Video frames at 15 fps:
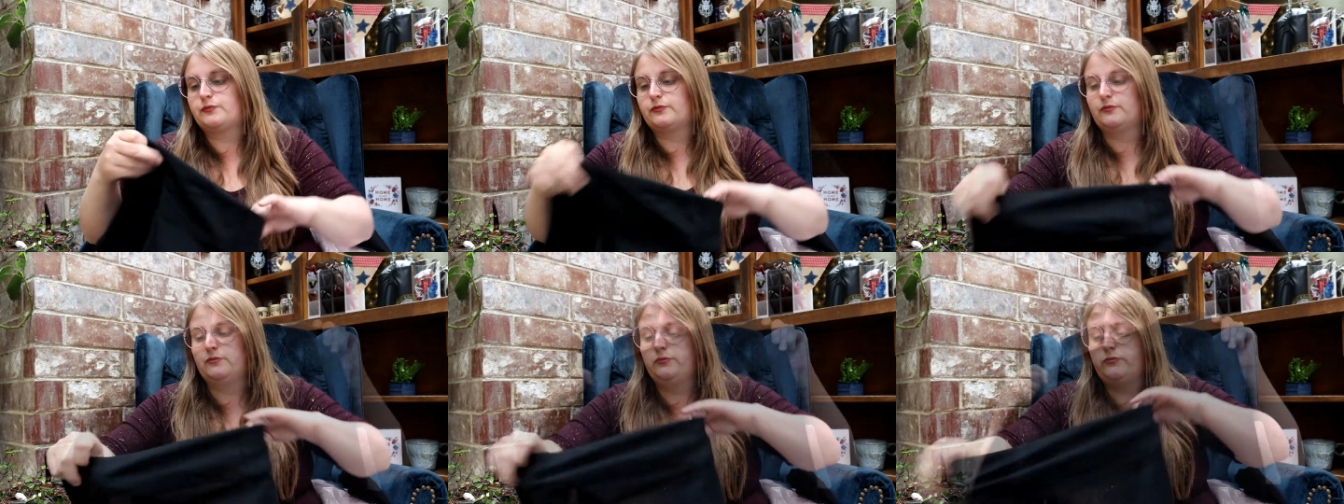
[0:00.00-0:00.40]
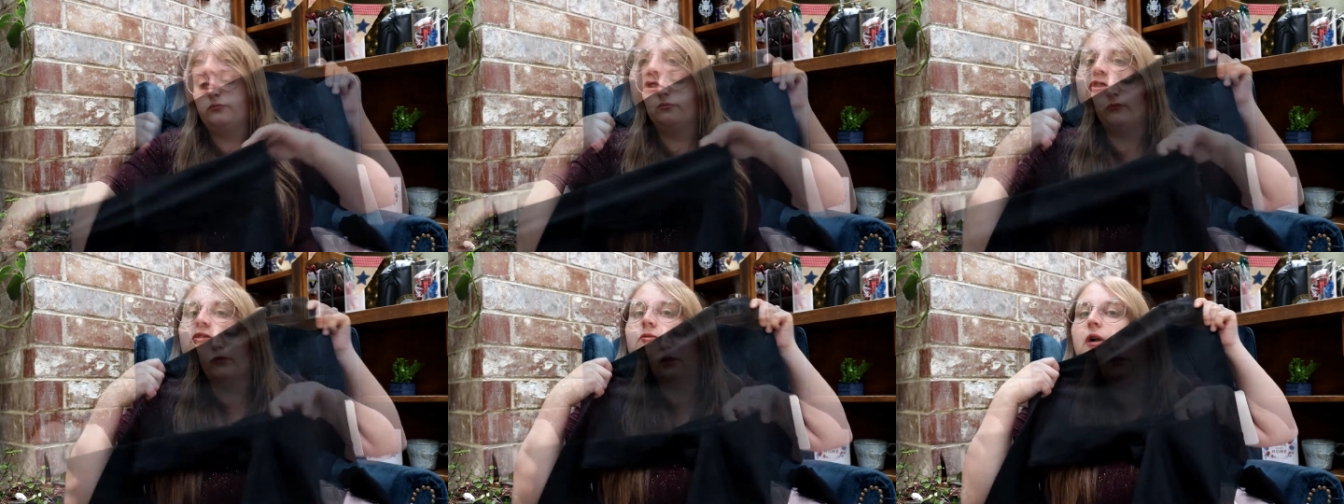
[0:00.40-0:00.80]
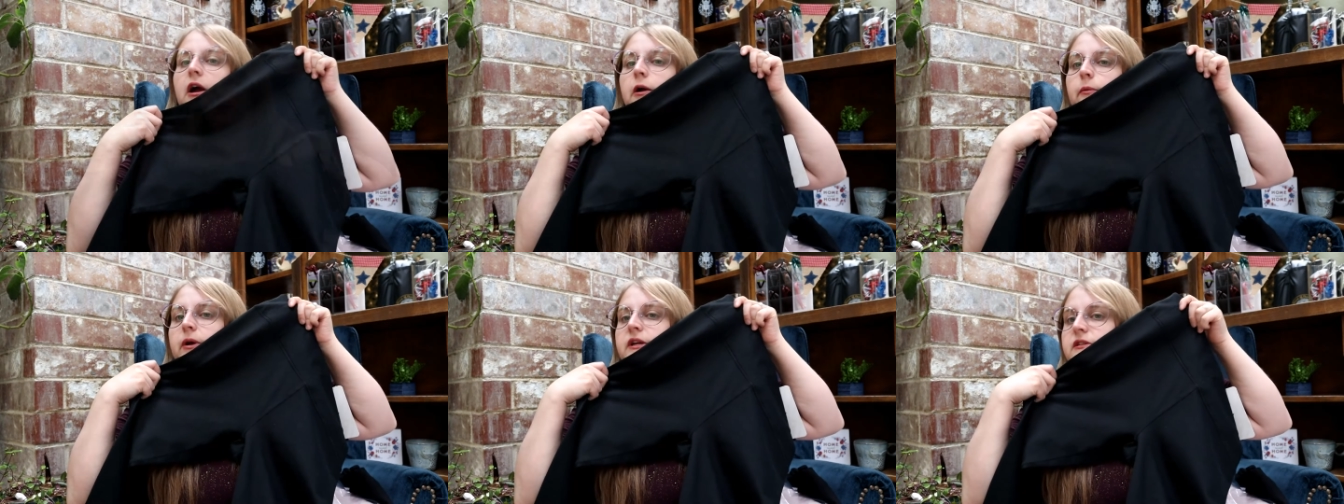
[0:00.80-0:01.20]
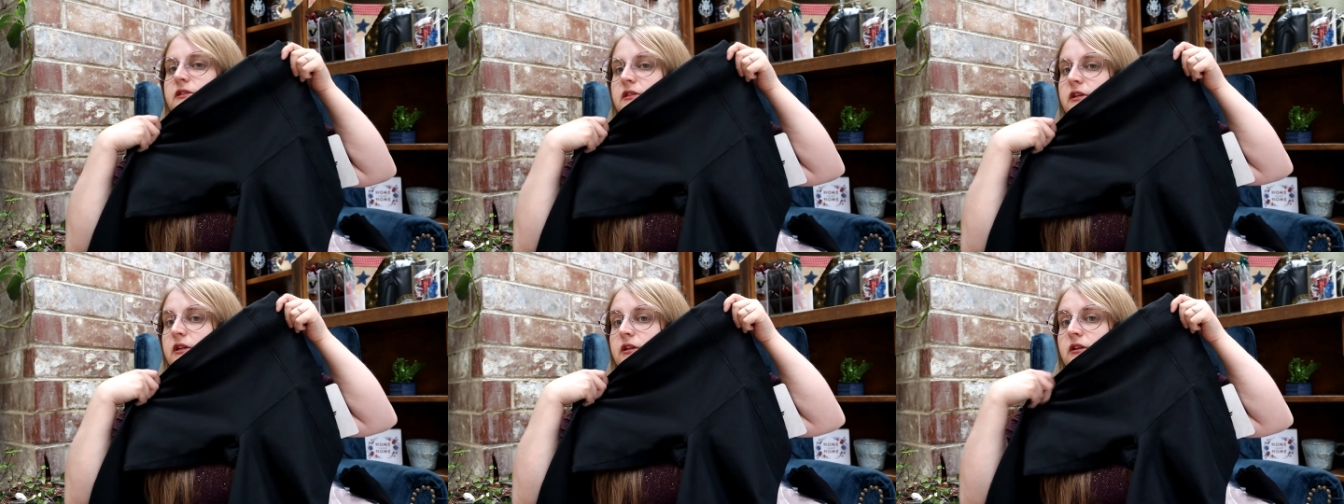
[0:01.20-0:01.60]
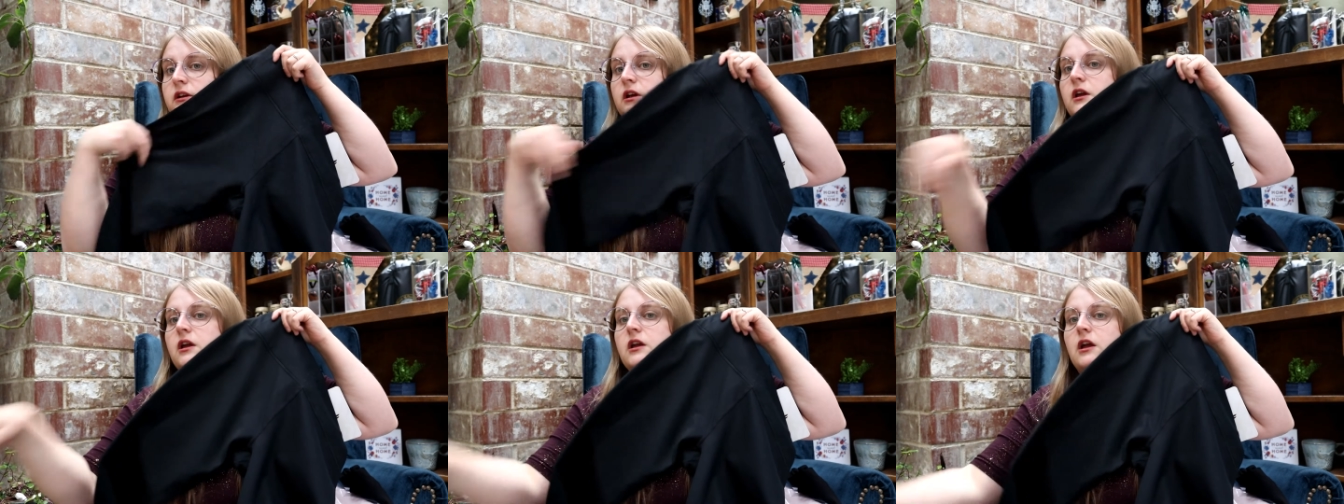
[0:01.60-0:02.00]
They're not too high-waisted
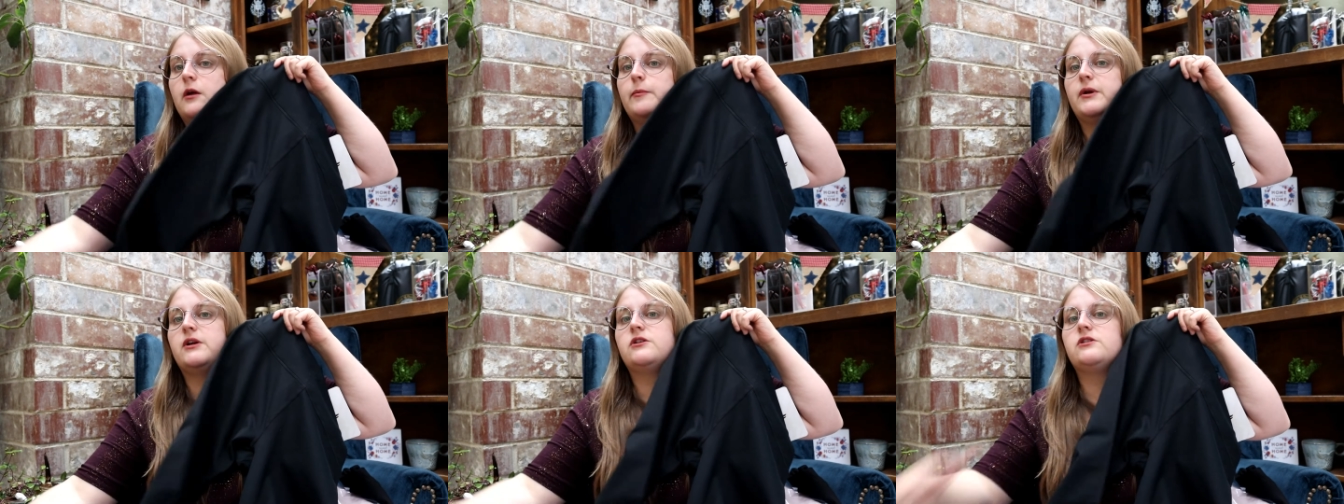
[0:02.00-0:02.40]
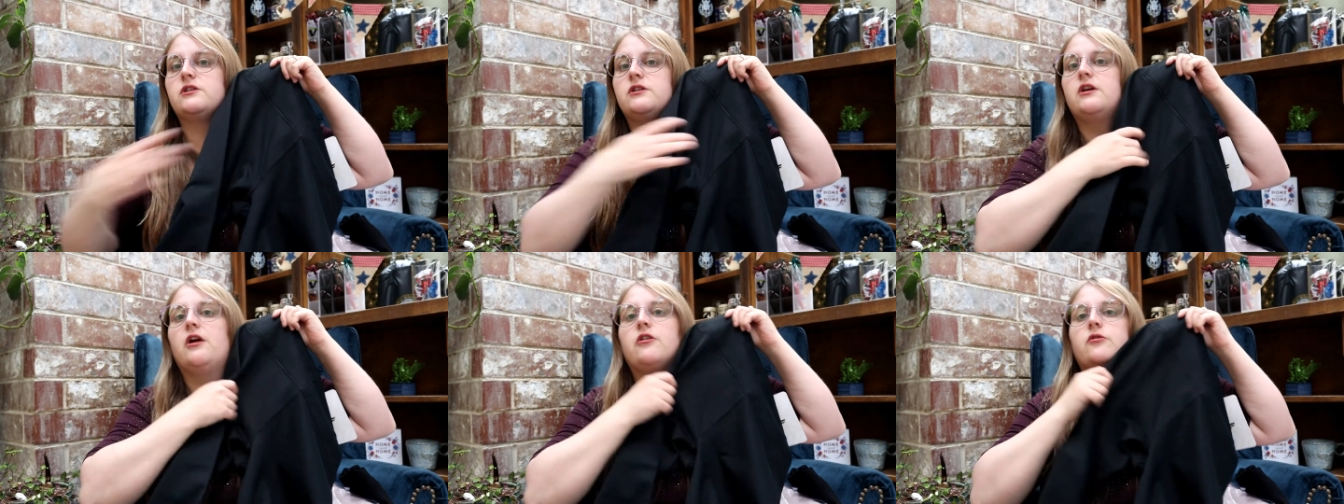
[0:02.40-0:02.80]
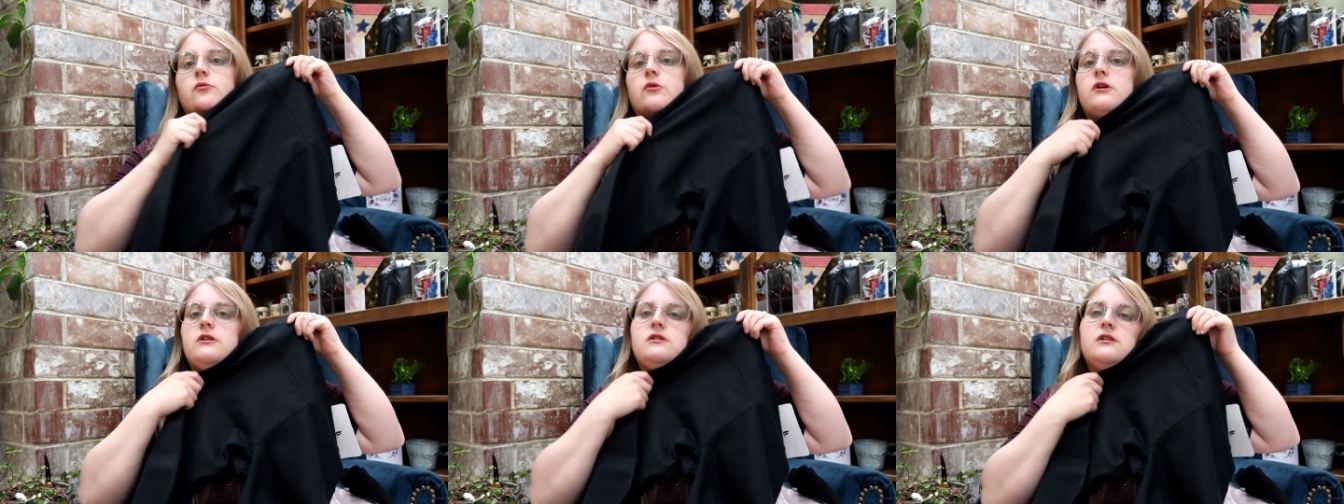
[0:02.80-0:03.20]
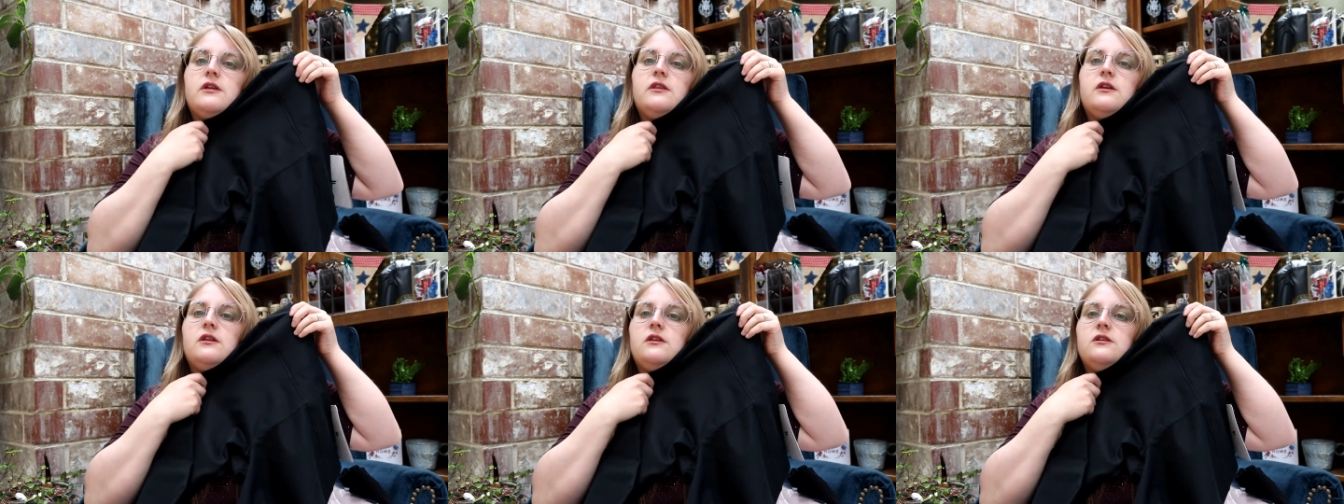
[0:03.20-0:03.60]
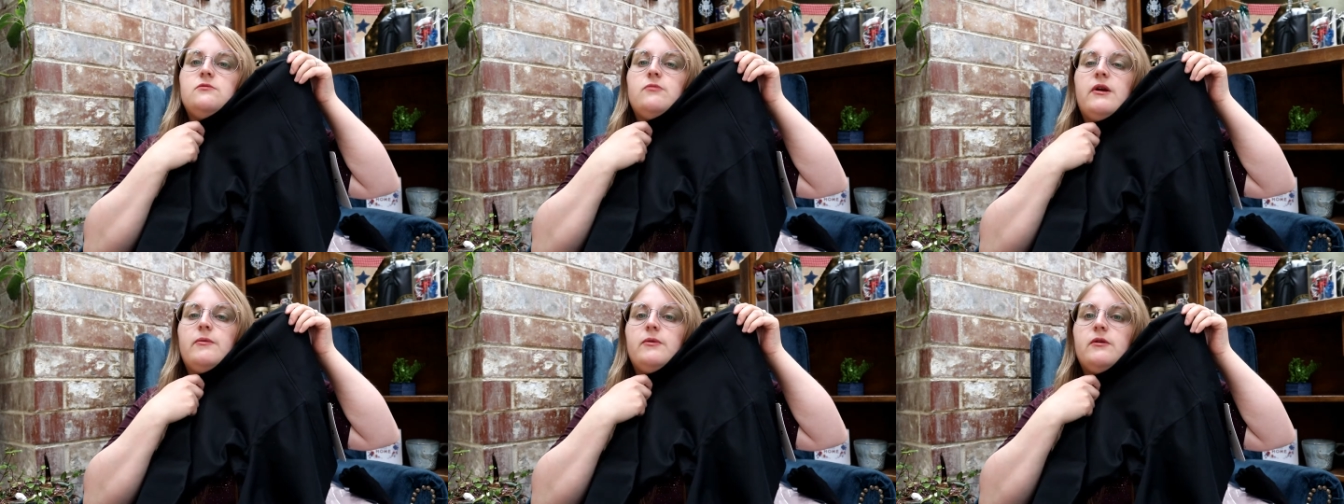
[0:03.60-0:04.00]
compared to the other ones. I think
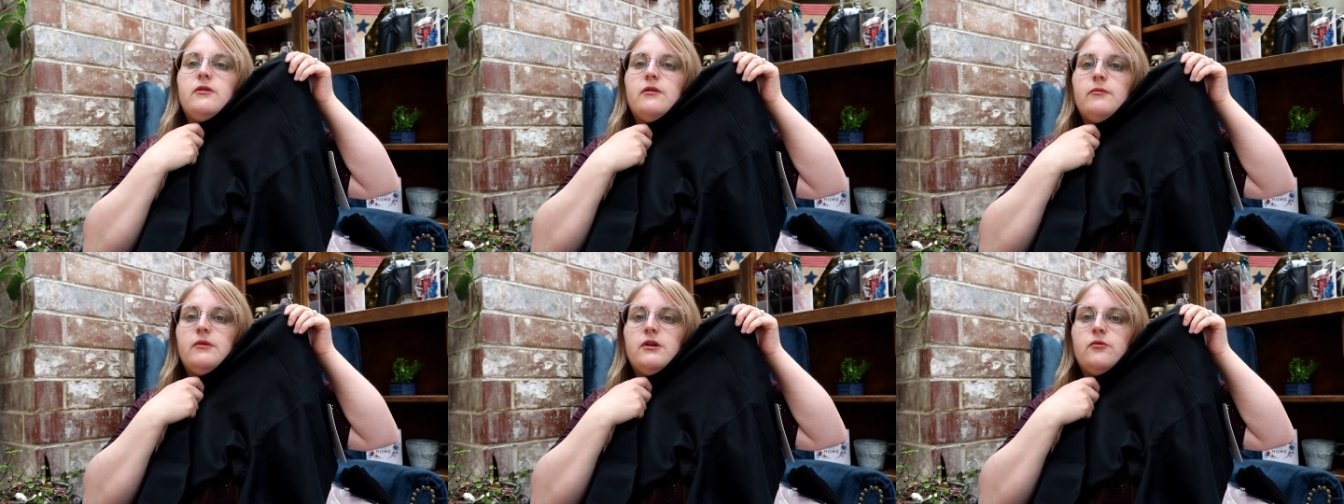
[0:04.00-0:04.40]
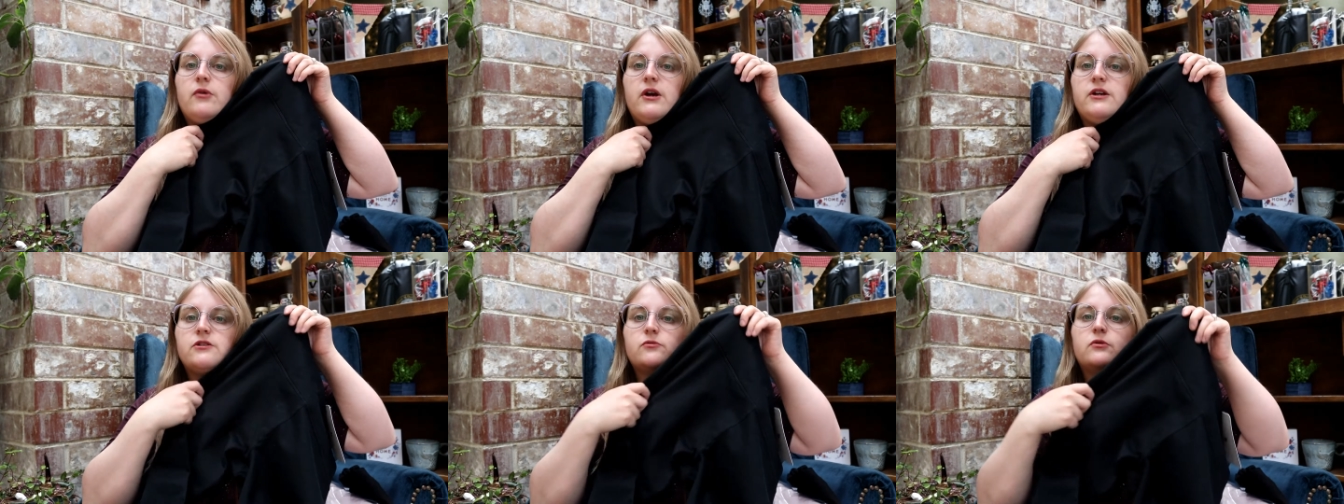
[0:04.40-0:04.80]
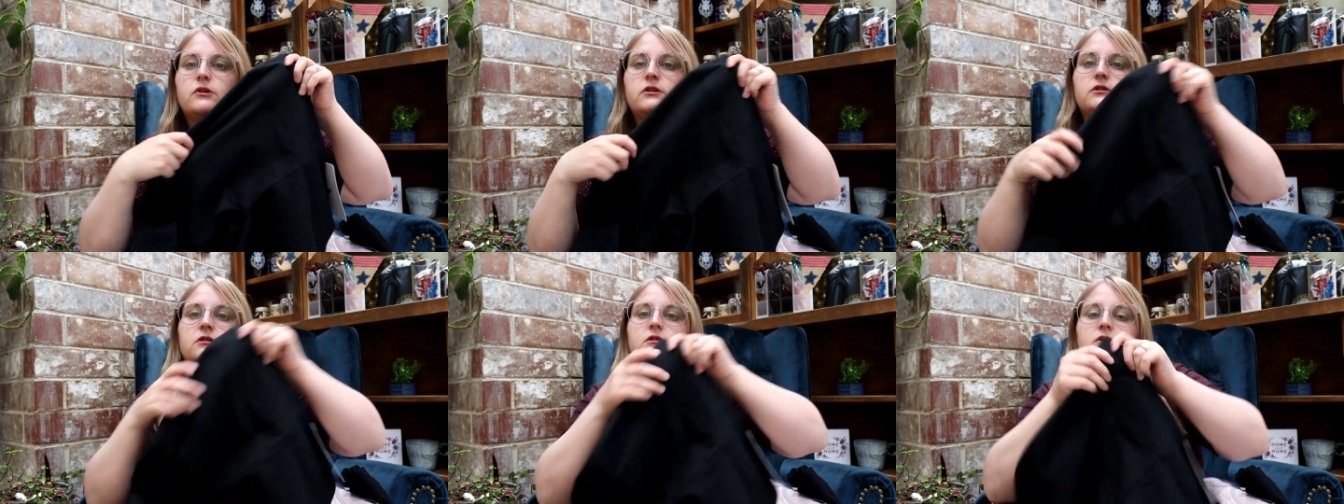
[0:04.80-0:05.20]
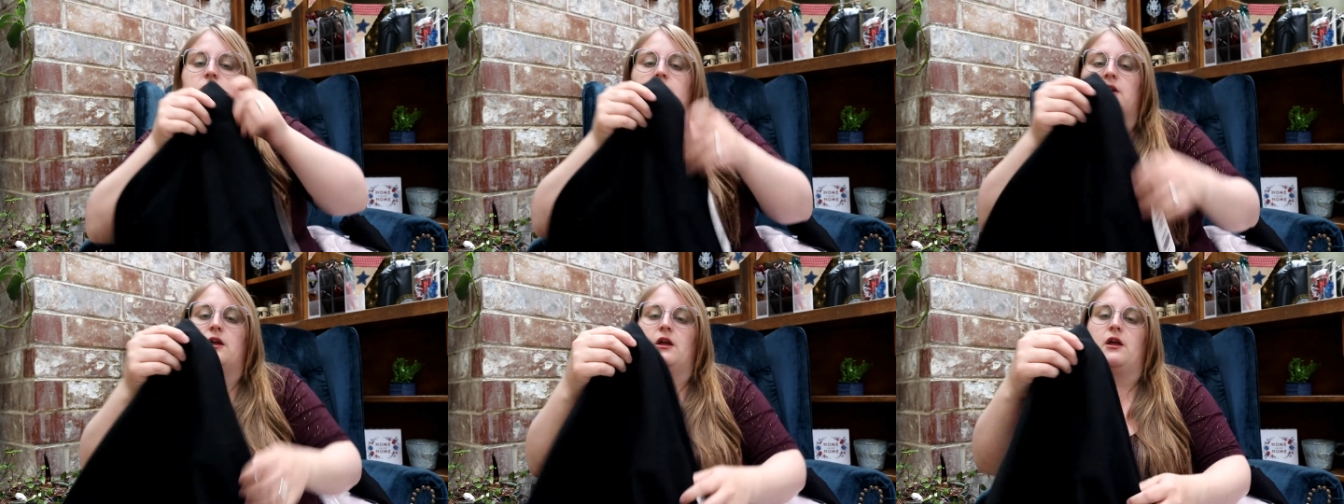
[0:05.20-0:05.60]
these might be the mid-rise ones.